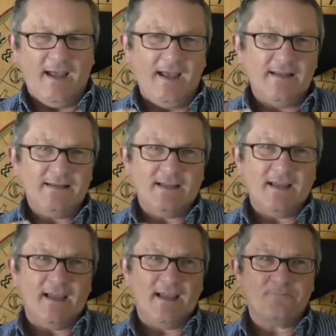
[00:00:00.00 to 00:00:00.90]
And
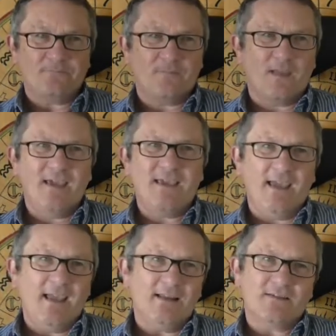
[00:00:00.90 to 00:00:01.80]

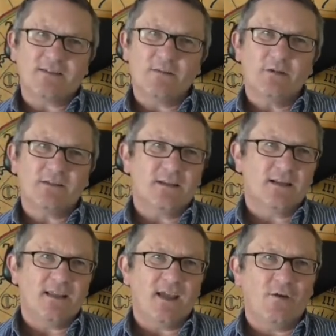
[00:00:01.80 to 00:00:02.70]
again, similar to
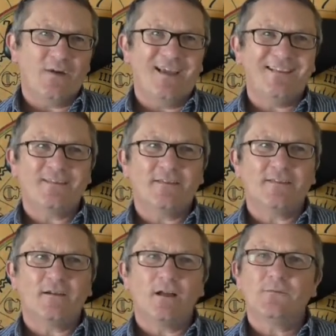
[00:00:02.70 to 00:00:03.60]
Leo, it's the
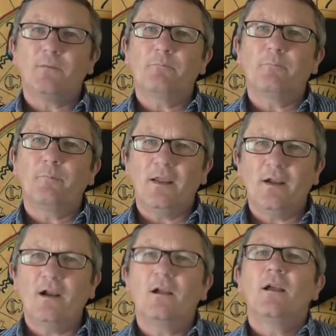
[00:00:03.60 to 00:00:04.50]
start of a
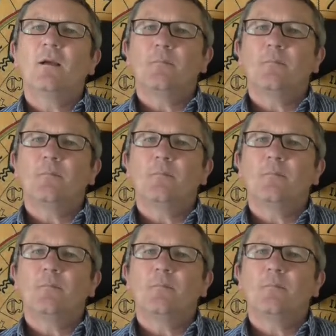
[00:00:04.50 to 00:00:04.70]
bigger